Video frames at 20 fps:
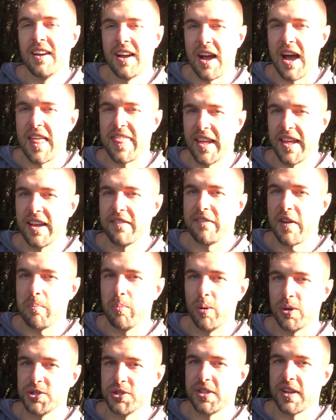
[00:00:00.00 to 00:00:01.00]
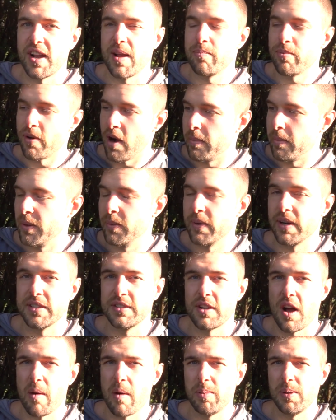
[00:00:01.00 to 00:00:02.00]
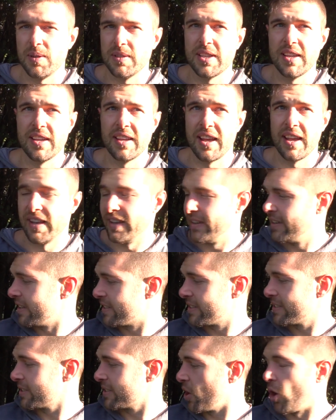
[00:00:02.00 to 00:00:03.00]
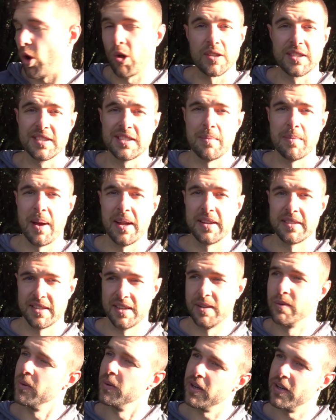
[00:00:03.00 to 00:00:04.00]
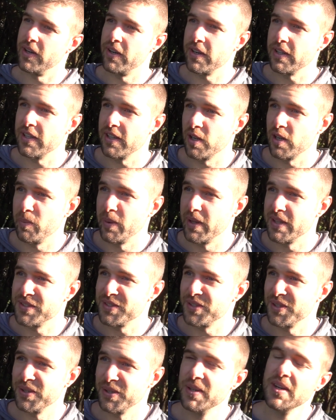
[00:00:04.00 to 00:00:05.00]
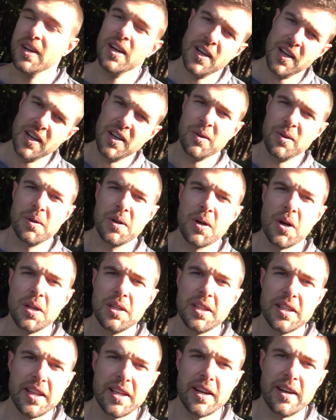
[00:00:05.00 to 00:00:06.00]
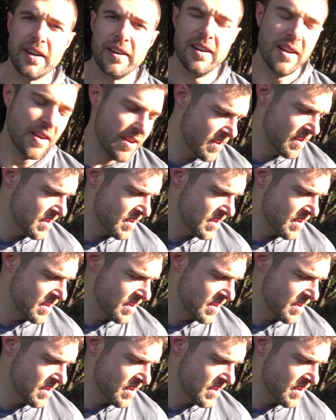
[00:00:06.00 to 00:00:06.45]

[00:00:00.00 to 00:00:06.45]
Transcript: I think if I pushed it, I probably would have toppled, and it's cold cement and it would have hurt a little bit. So call it there.